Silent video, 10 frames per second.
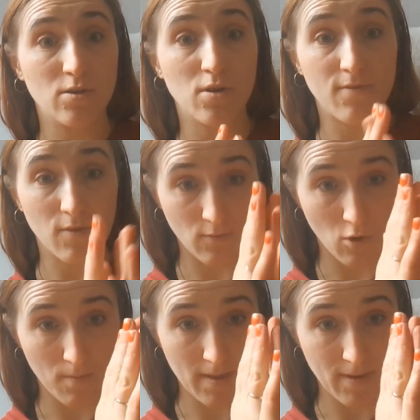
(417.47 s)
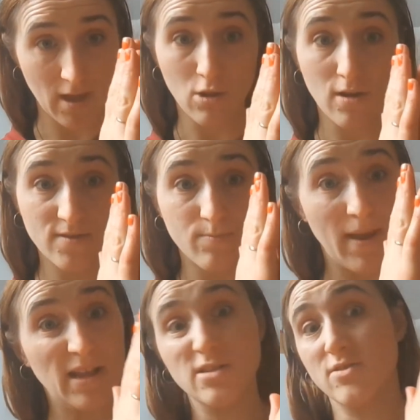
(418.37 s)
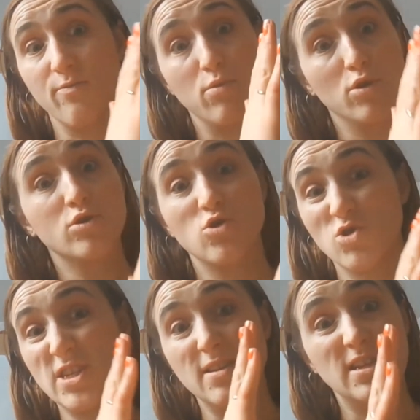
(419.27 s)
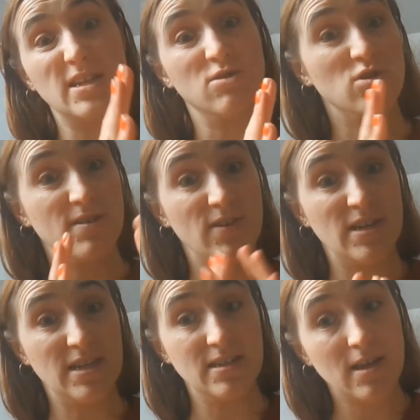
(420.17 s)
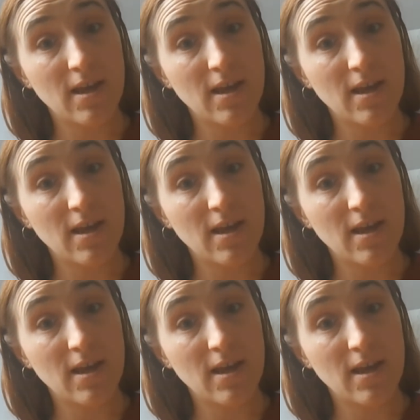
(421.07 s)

So if you've got maybe a lot of spines of books or CDs or DVDs,